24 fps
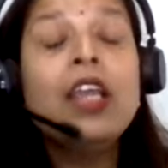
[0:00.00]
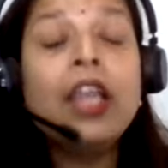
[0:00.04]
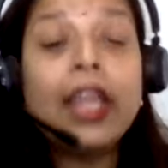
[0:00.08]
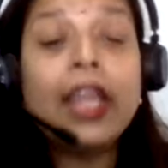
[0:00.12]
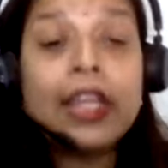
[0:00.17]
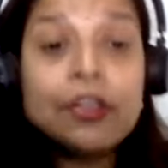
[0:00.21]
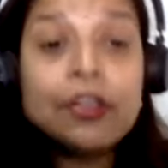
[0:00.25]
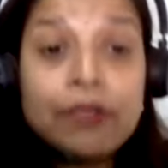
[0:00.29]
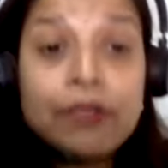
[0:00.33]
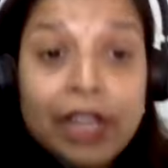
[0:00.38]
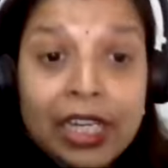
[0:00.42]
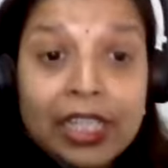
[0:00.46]

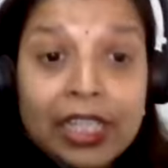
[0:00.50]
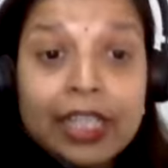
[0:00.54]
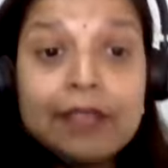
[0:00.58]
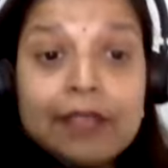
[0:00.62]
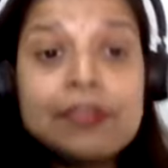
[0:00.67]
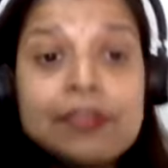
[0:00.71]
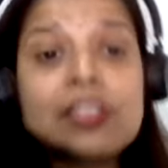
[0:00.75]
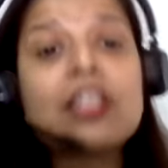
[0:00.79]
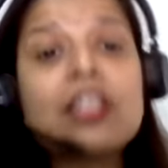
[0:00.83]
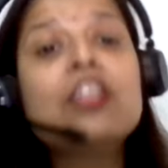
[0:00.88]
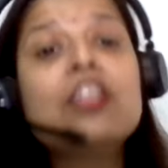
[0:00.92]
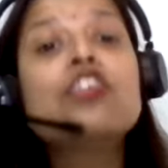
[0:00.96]
It will
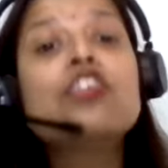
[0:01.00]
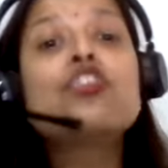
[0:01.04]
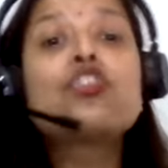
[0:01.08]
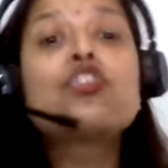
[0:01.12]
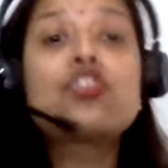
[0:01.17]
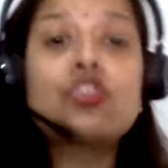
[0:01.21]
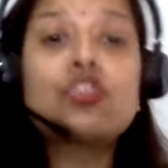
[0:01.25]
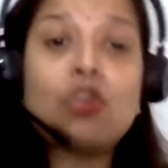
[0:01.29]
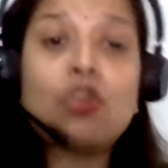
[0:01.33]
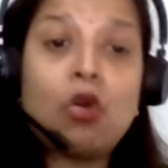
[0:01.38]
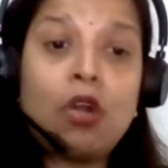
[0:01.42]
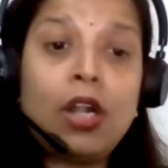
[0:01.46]
gives
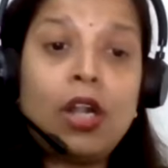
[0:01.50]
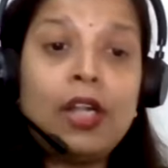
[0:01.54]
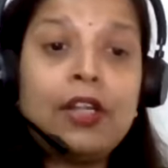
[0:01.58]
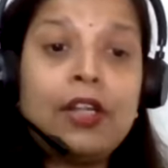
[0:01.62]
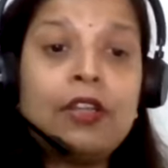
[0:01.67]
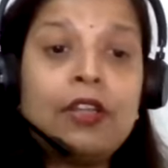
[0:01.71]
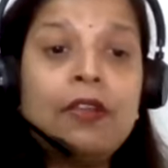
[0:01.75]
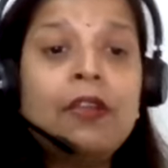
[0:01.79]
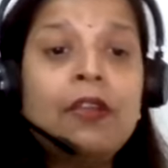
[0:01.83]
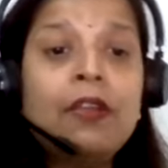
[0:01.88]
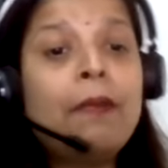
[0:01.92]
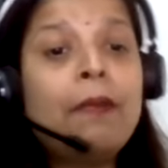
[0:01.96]
salt
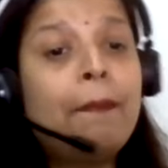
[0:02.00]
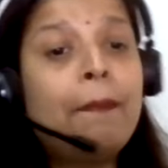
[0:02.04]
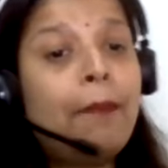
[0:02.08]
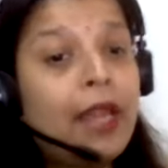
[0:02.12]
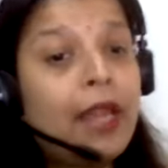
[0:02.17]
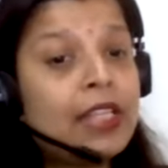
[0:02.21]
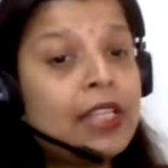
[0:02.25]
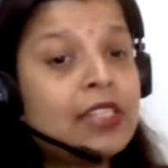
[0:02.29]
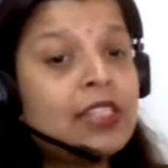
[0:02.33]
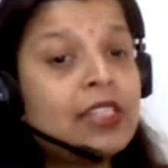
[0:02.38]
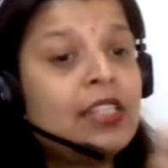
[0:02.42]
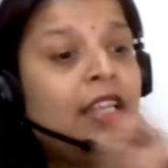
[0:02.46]

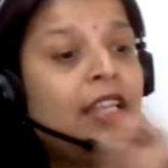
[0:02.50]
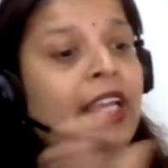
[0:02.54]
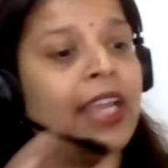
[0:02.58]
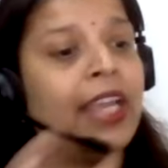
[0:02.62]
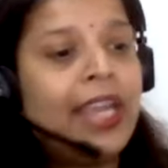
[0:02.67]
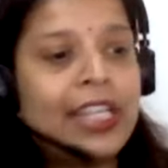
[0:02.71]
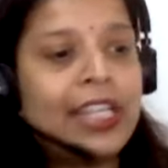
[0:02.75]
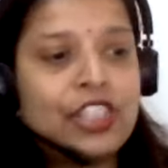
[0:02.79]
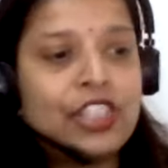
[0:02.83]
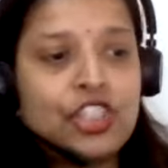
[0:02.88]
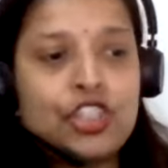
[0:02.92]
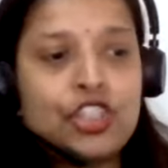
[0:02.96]
plus
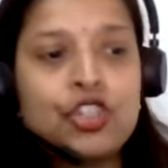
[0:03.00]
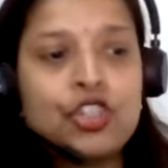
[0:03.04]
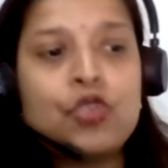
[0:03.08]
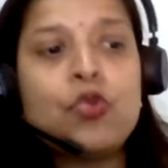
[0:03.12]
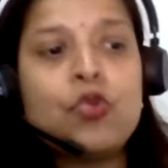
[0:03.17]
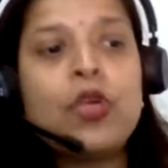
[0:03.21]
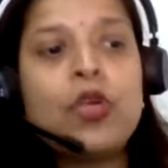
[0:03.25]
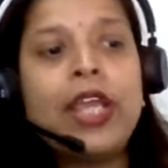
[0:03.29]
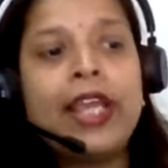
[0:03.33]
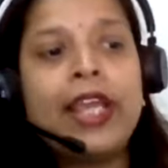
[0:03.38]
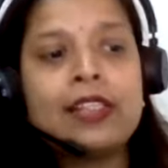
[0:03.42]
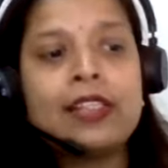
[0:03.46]

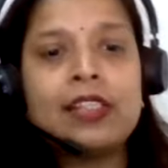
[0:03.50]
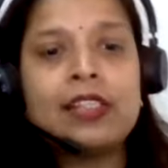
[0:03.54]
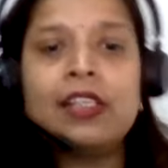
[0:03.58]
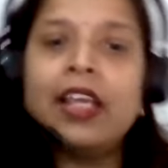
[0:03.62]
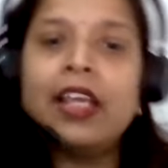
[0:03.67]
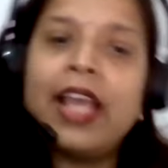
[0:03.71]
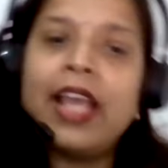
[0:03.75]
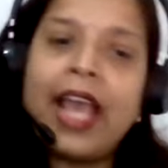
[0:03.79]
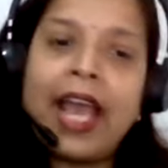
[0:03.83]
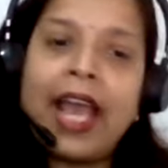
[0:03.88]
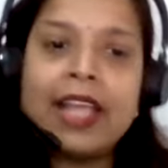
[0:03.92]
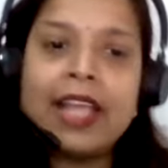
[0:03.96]
H2 gas,
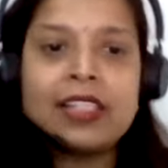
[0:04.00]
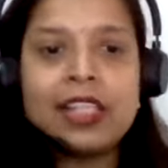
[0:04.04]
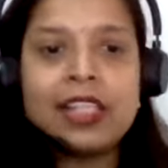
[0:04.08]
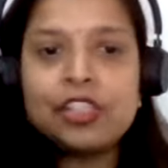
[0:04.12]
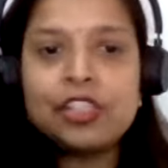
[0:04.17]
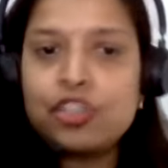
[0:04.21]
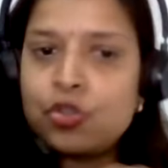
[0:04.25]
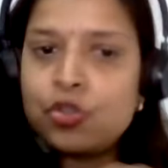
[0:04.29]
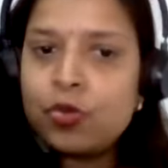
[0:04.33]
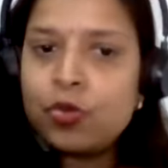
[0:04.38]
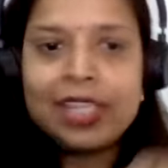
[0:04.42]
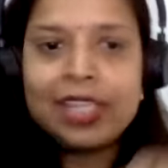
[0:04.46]
as
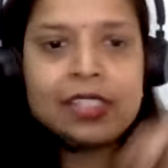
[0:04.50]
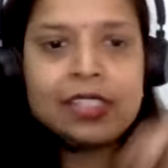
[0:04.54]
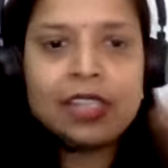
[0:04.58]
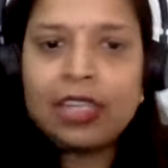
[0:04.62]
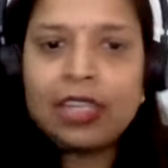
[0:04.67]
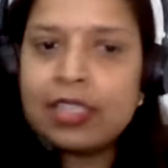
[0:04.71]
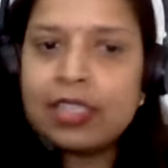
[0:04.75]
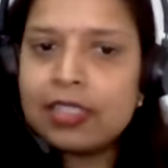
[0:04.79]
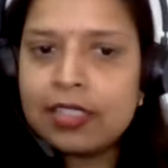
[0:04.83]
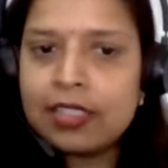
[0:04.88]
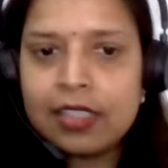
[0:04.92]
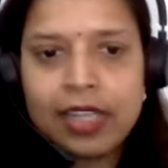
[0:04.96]
H2 gas
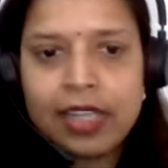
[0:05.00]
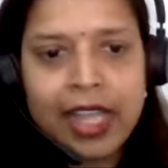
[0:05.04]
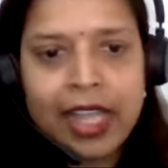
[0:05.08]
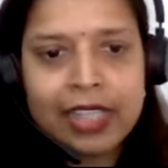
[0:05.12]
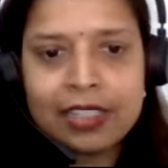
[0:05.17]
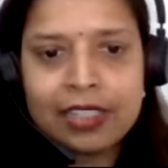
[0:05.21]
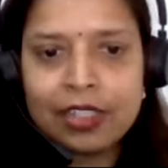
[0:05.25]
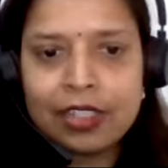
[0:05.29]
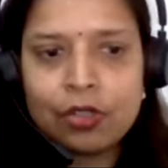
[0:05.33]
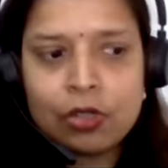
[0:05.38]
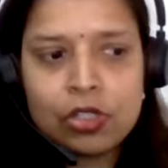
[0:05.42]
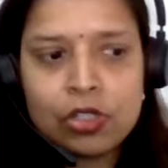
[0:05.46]
releases in
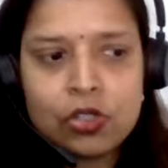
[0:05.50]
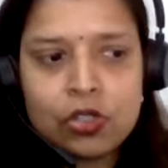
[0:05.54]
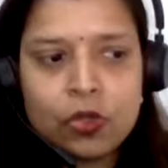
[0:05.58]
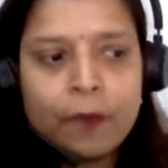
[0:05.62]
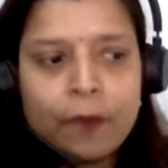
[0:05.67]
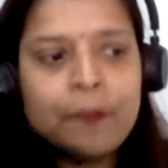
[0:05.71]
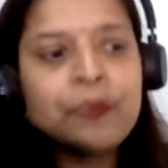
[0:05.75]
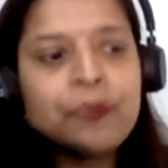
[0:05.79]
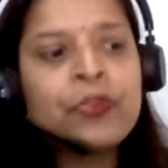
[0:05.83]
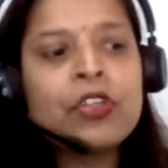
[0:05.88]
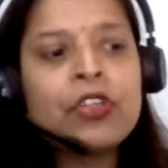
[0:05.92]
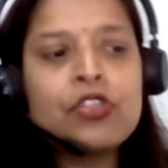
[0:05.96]
acid also.
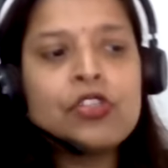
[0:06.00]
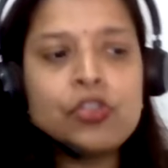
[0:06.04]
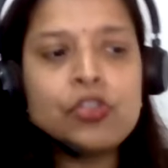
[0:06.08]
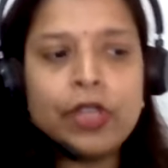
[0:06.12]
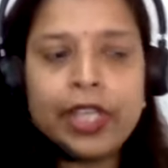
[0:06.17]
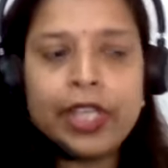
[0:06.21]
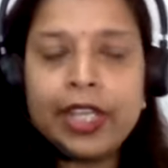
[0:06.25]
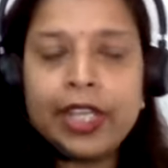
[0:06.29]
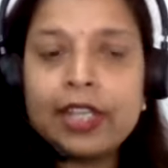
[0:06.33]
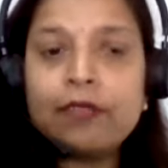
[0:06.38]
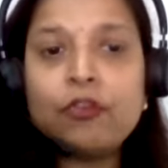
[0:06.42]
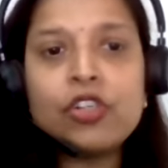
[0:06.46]
So
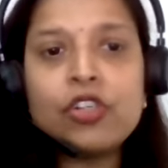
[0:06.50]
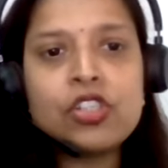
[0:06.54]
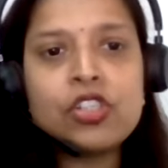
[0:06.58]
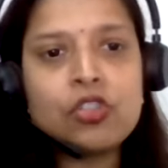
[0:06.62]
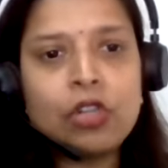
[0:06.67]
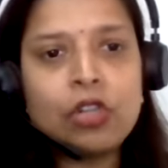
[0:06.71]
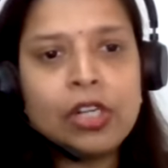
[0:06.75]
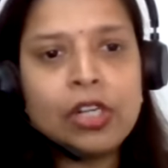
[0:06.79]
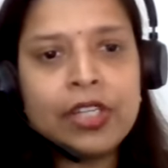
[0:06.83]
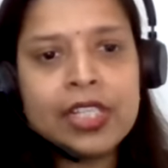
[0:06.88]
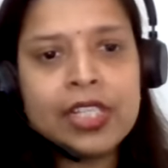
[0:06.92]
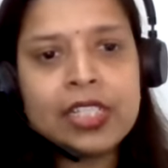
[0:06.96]
here what
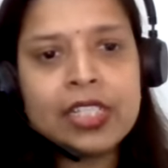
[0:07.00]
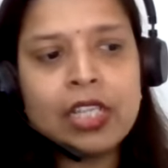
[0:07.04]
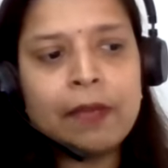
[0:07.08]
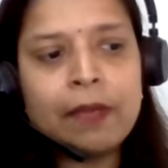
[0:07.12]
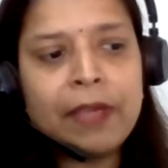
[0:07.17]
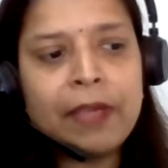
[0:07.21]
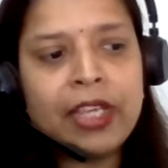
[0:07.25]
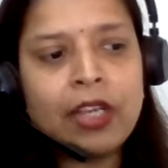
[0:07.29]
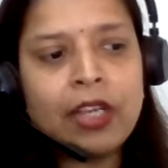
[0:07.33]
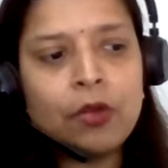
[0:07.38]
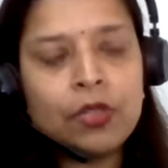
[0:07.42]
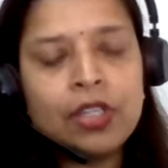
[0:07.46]
salt is
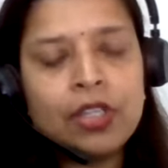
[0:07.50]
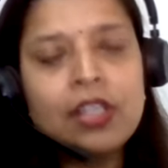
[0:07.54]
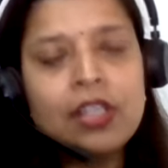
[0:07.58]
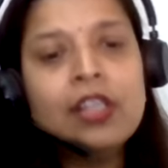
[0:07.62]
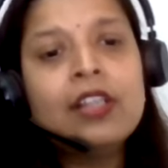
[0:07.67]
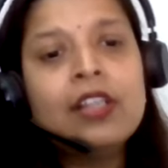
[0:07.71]
coming out?